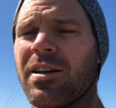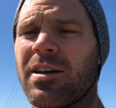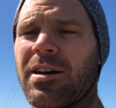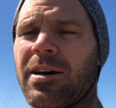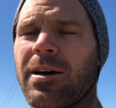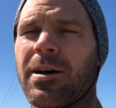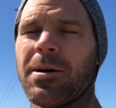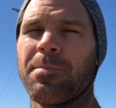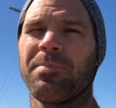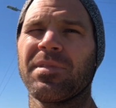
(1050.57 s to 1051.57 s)

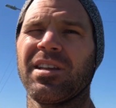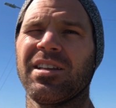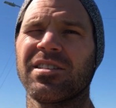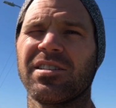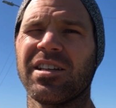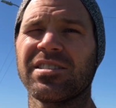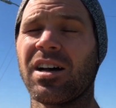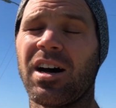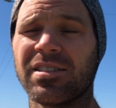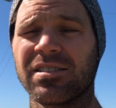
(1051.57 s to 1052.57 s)
The
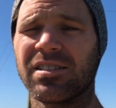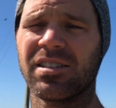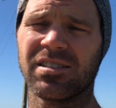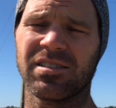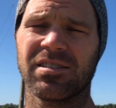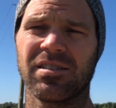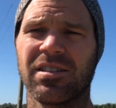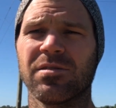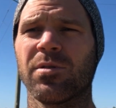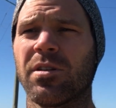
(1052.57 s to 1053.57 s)
exhaust is
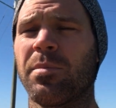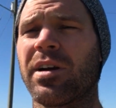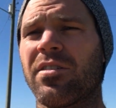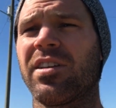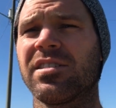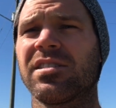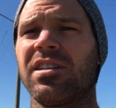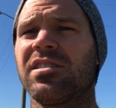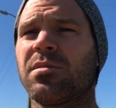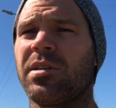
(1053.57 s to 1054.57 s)
one of the bigger things that
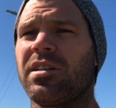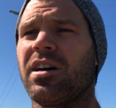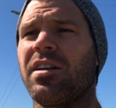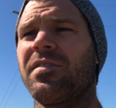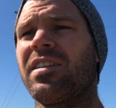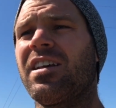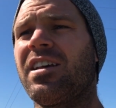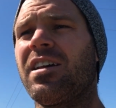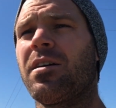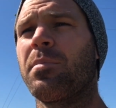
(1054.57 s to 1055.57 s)
needs to be done,
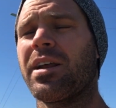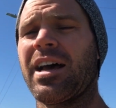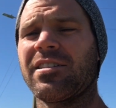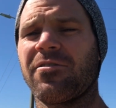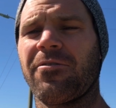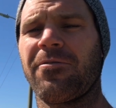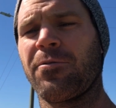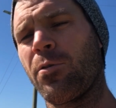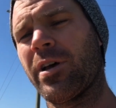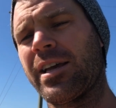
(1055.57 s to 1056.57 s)
but it has
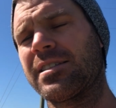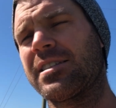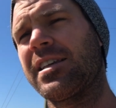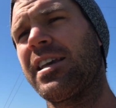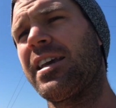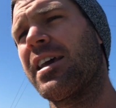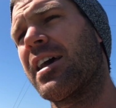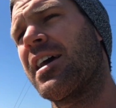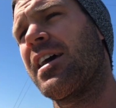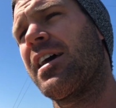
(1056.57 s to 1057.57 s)
full AC,
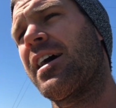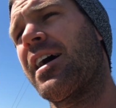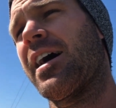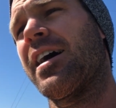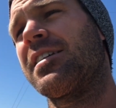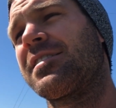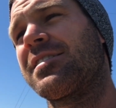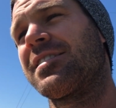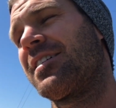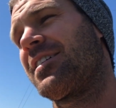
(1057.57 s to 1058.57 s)

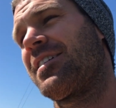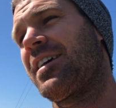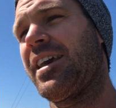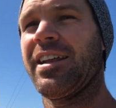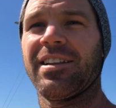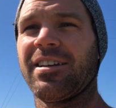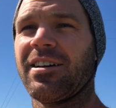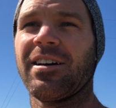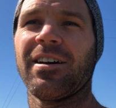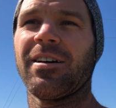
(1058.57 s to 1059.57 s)
has heat,
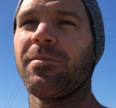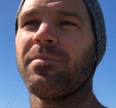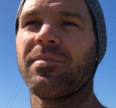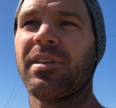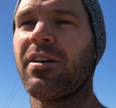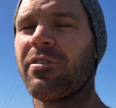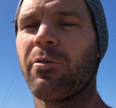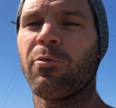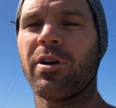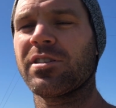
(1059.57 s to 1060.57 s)
everything
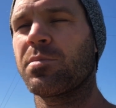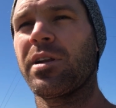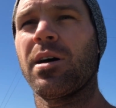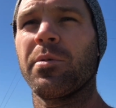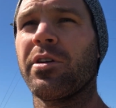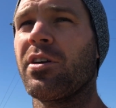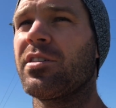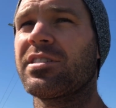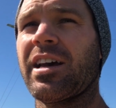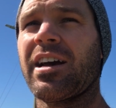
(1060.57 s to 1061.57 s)
works, speedometer,
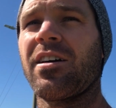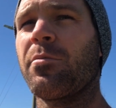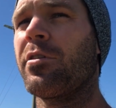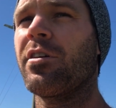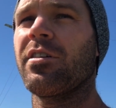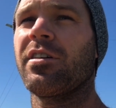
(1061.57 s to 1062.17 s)
tachometer.